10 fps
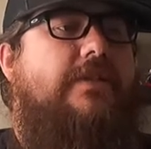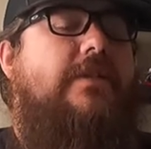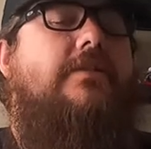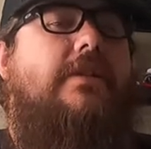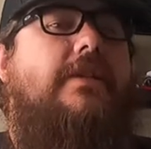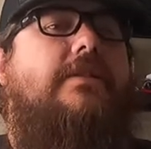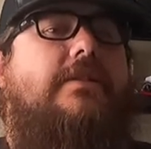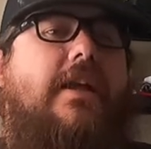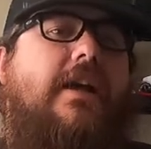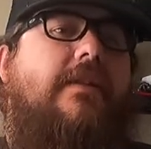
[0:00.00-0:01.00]
still
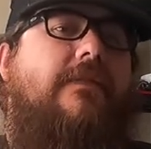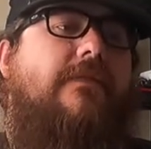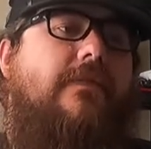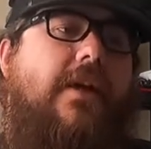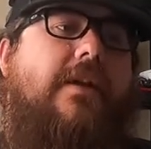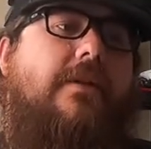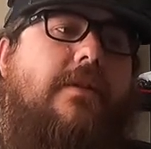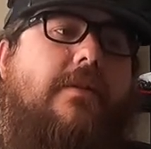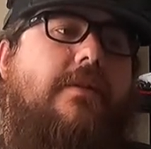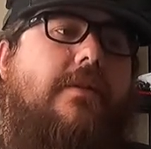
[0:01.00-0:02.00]
is kind of like
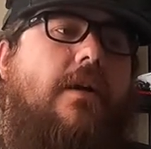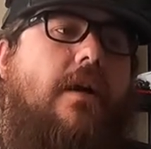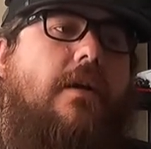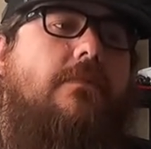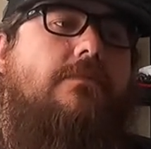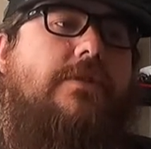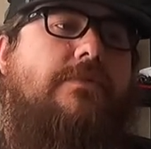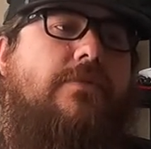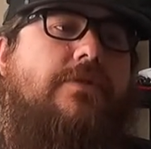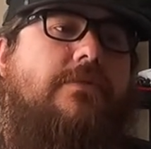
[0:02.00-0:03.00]
the
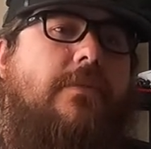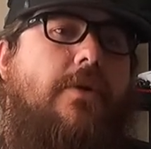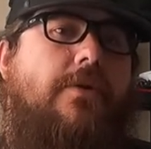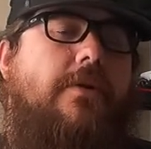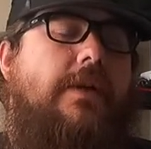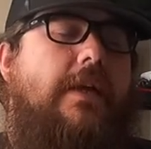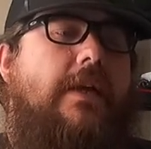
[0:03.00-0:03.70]
Sportster motor.